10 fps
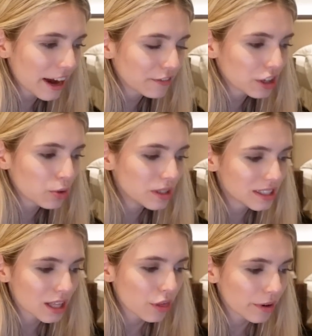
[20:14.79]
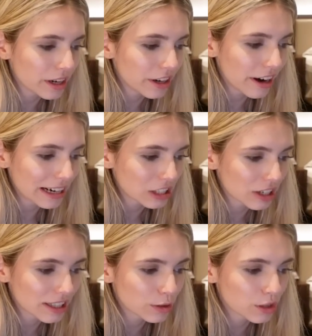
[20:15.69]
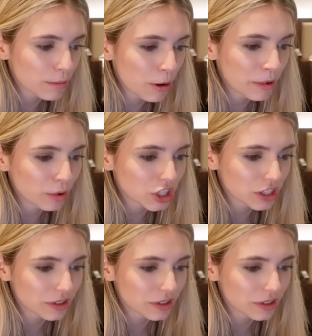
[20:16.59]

after queen c3 here, actually. This is the moment where she